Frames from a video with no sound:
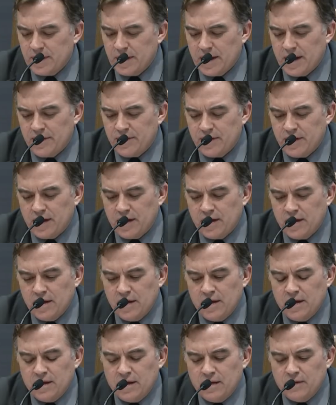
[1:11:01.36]
that I think
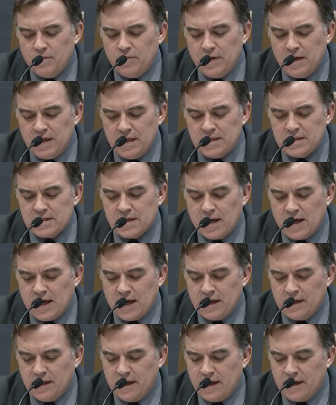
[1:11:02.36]
we need to
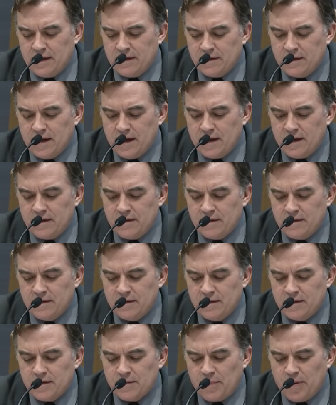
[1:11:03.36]
highlight, that
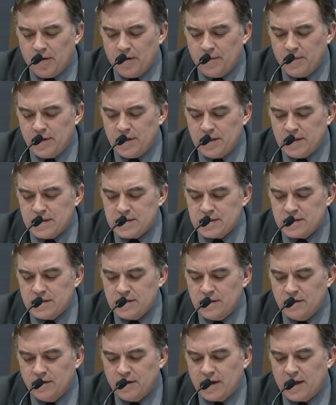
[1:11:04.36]
the department needs to
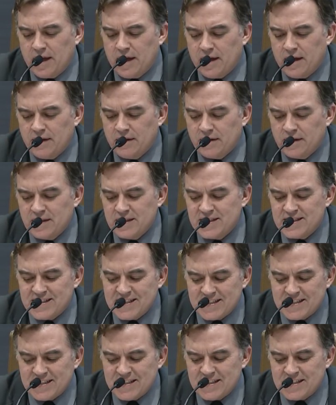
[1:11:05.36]
look at
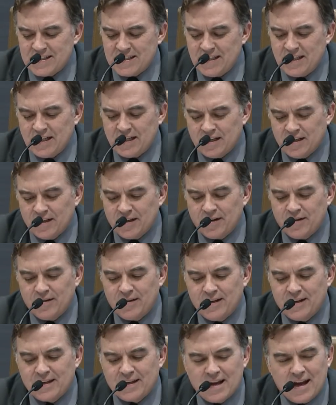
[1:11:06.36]
consistency,
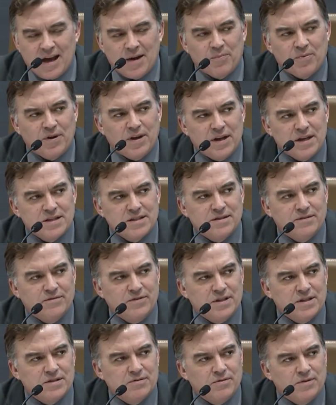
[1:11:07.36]
clarity, and
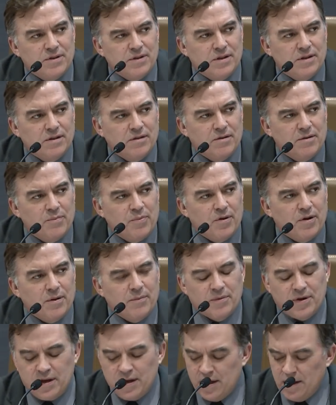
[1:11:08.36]
comprehensiveness within their
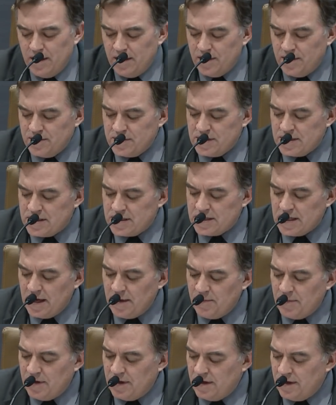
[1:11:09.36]
department. There is a
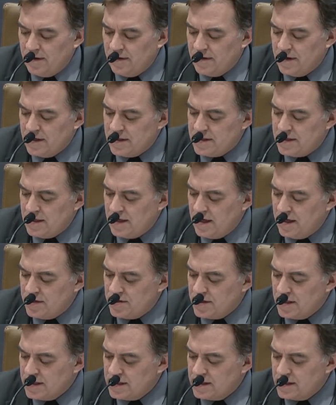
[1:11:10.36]
statement in here that
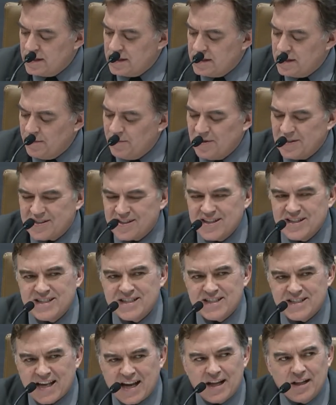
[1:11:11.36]
DHS exhibits
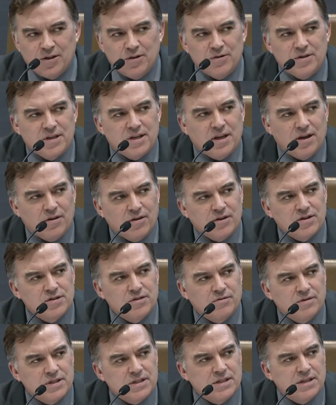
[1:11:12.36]
siloed
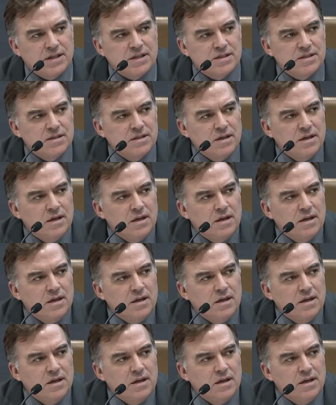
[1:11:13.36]
characteristics.